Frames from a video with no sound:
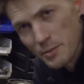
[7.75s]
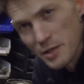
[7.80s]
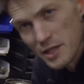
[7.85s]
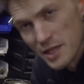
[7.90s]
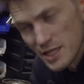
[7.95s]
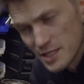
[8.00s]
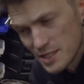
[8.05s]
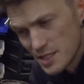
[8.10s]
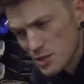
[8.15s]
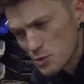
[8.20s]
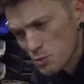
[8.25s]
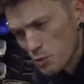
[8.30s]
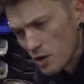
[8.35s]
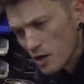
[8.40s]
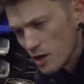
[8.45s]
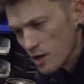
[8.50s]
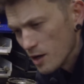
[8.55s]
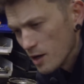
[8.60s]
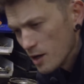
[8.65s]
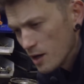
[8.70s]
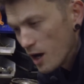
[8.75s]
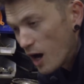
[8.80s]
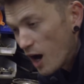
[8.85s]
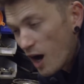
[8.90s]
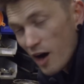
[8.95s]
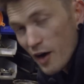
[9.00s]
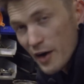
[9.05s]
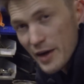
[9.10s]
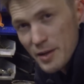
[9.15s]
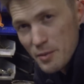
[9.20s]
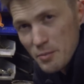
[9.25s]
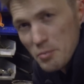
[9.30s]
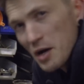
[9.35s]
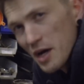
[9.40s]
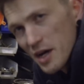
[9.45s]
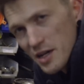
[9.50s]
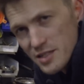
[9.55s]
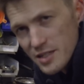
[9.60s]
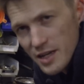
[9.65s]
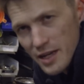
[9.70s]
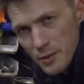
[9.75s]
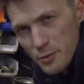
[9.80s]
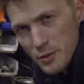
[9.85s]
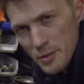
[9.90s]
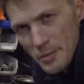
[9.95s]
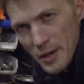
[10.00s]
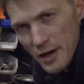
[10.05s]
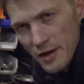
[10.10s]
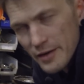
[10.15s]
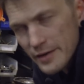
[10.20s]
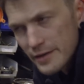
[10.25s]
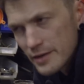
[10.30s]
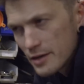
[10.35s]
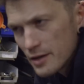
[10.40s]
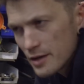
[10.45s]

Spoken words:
but this is what I personally would buy.